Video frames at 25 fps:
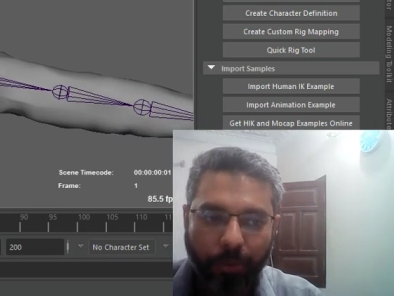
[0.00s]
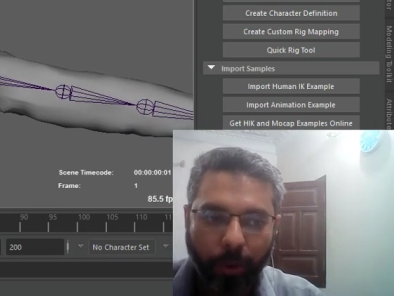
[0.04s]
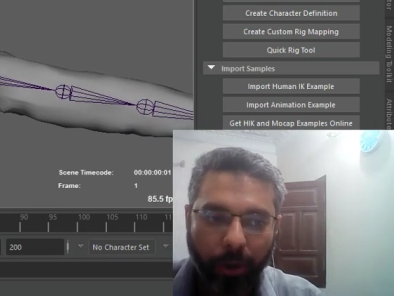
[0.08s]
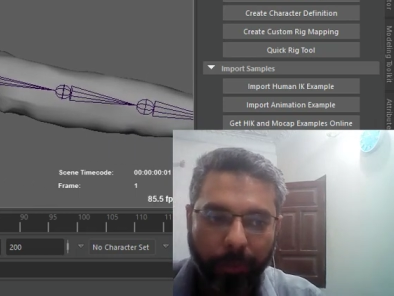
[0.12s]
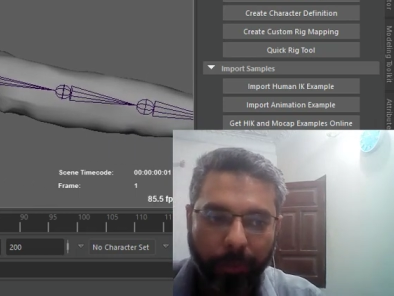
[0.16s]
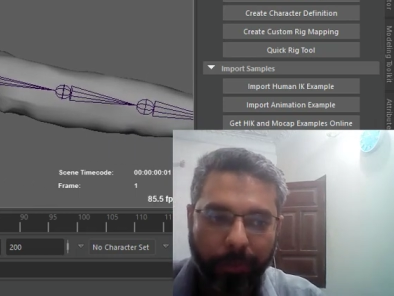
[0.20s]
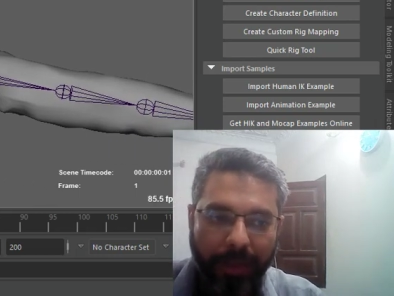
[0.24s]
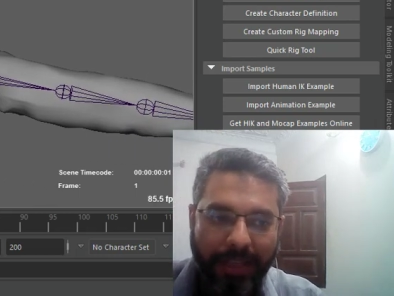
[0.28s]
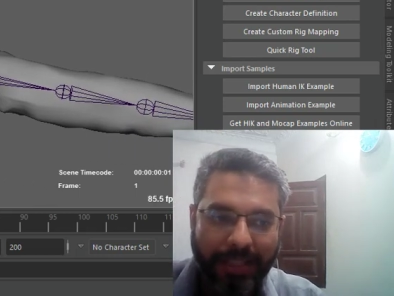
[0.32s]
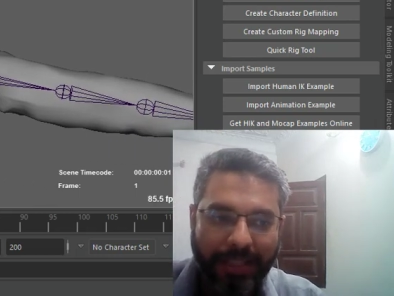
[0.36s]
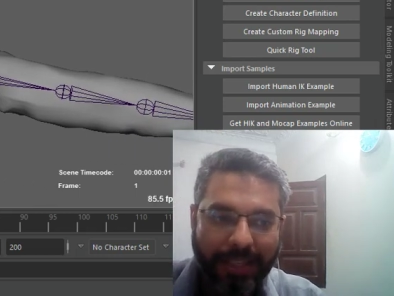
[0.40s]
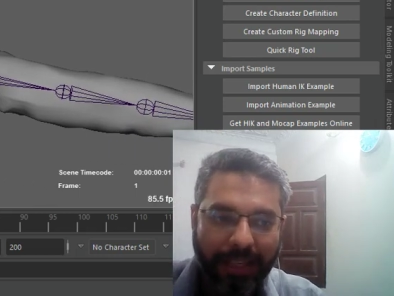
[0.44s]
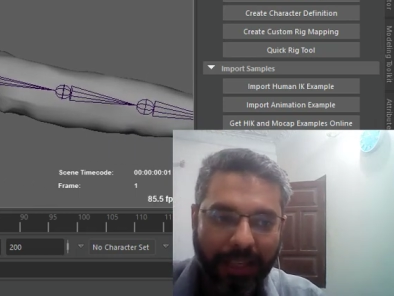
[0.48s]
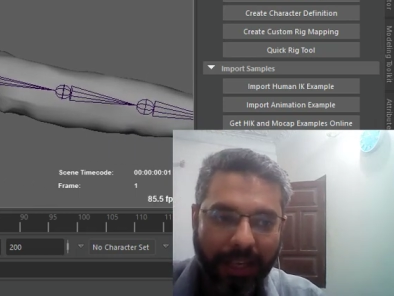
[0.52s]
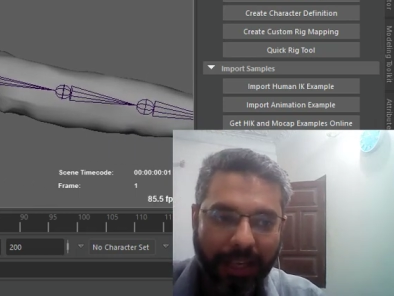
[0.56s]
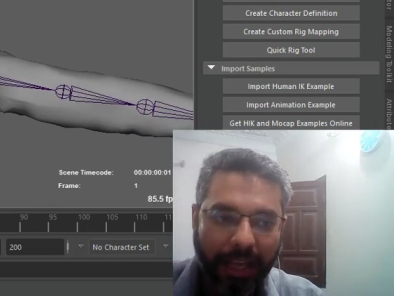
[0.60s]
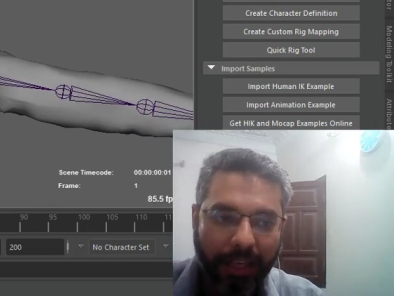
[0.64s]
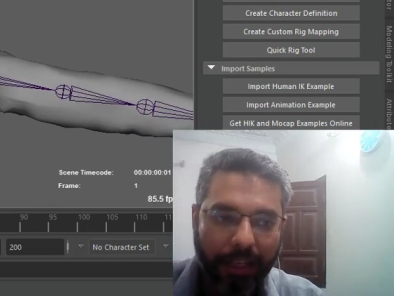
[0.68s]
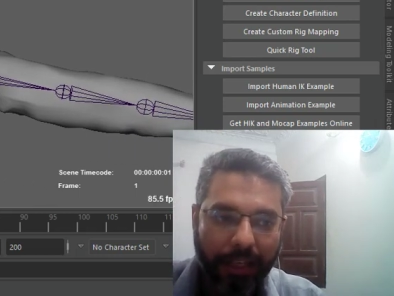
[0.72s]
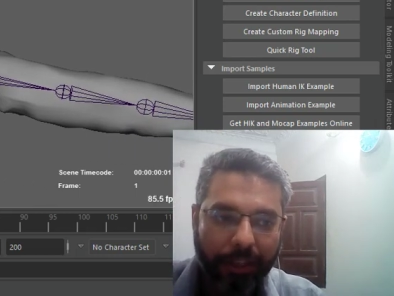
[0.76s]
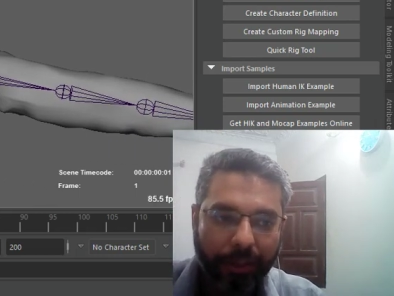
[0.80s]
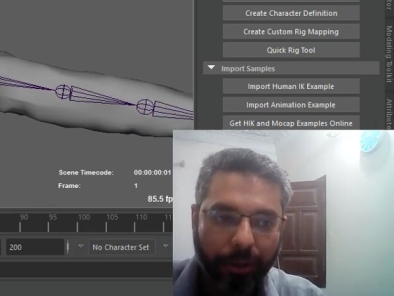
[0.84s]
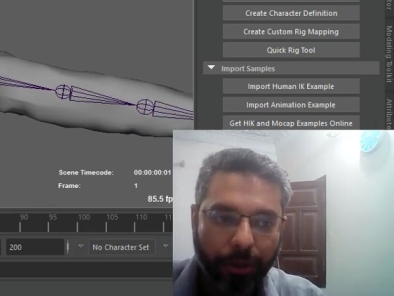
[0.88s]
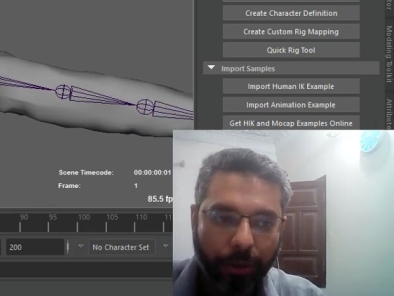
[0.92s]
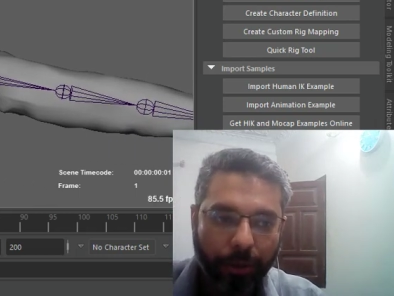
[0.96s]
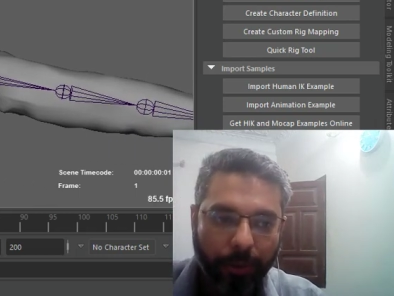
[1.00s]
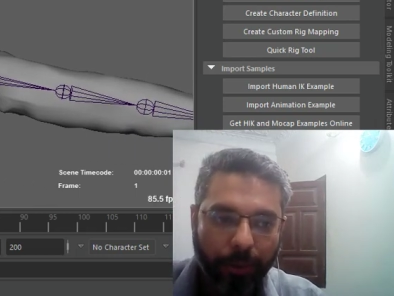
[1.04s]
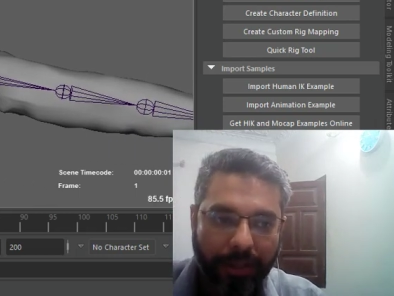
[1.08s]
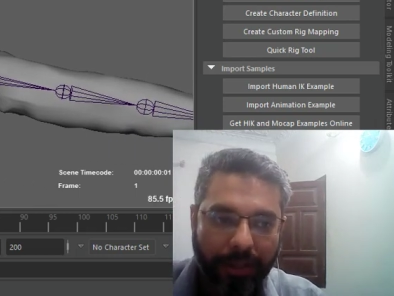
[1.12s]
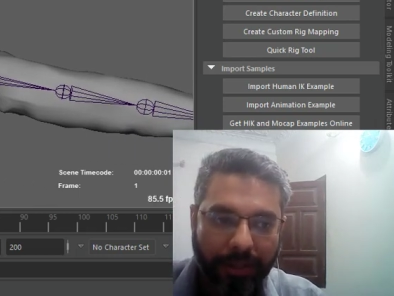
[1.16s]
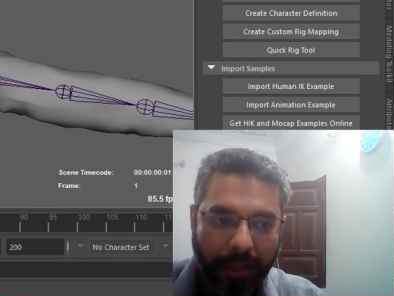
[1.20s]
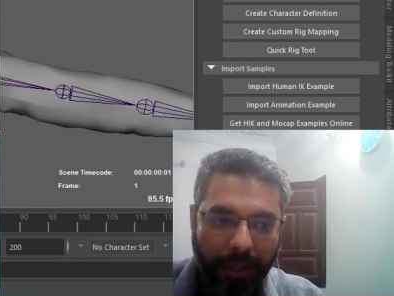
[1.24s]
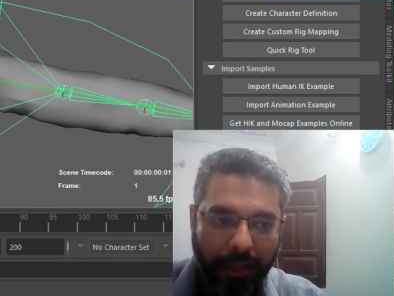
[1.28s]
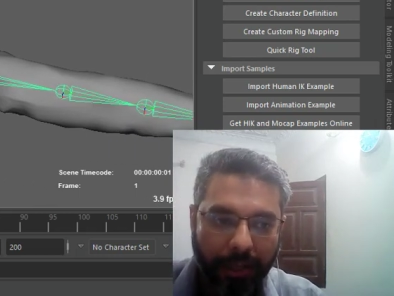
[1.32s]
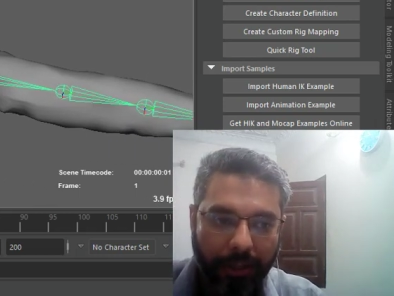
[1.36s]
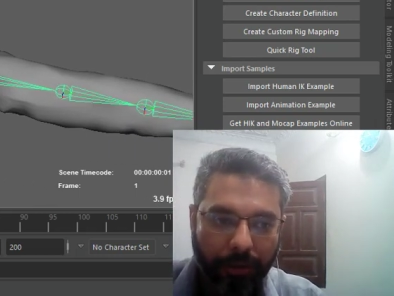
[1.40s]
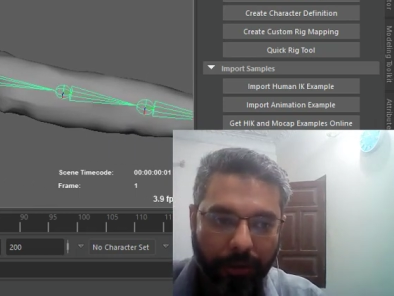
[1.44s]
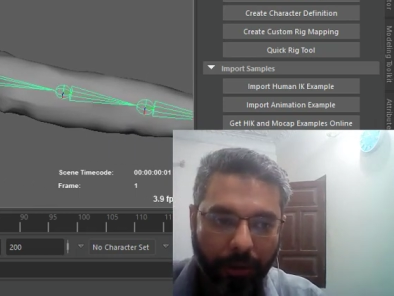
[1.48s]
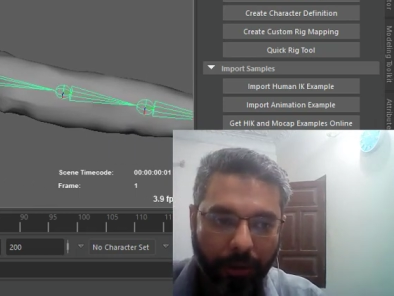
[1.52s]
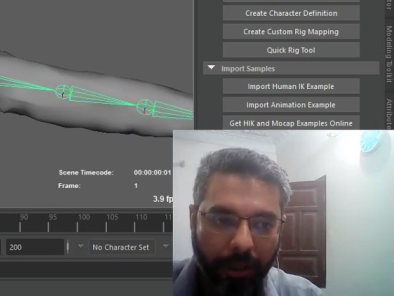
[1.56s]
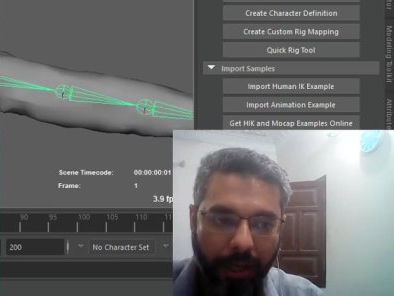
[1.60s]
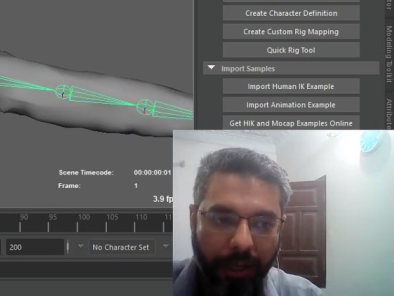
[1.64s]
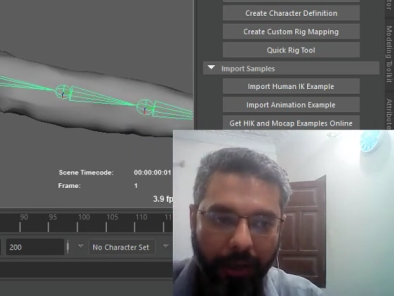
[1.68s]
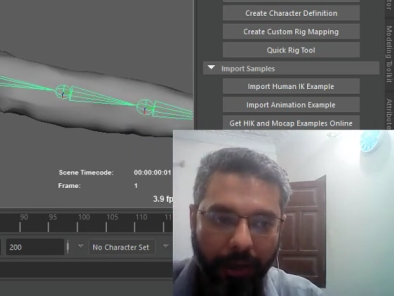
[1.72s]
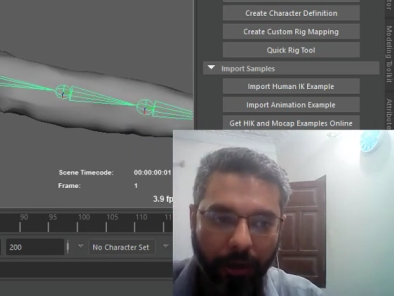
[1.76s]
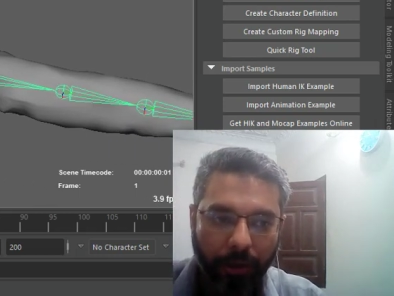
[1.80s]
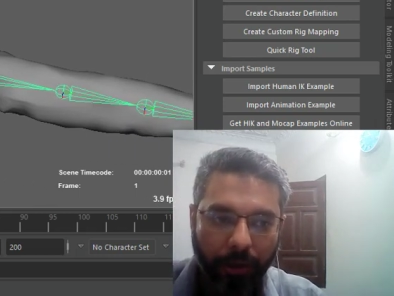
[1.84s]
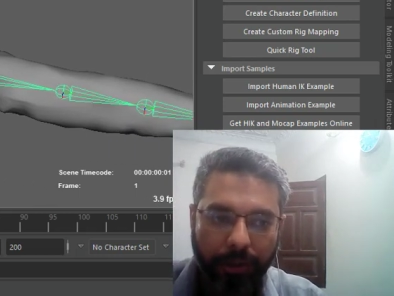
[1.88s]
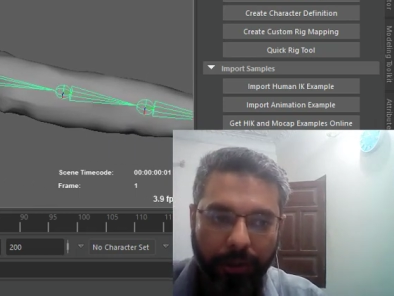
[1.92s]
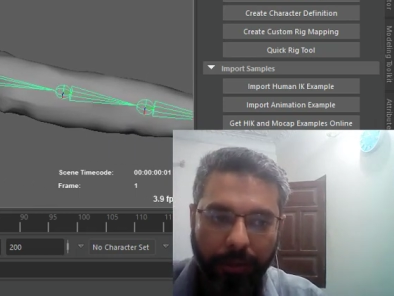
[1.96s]
what basically I need to do is I need to
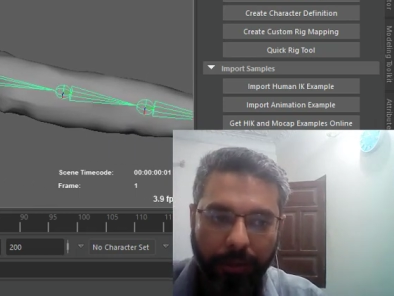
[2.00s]
click on